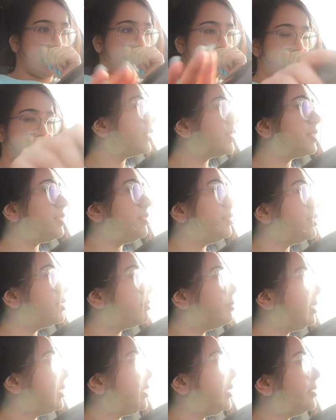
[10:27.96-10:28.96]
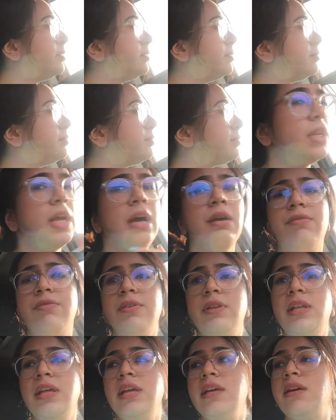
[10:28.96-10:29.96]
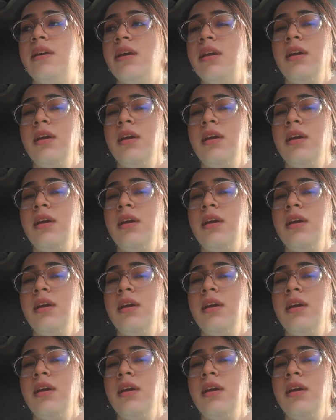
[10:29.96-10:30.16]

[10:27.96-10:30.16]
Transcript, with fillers: Excuse me. I feel like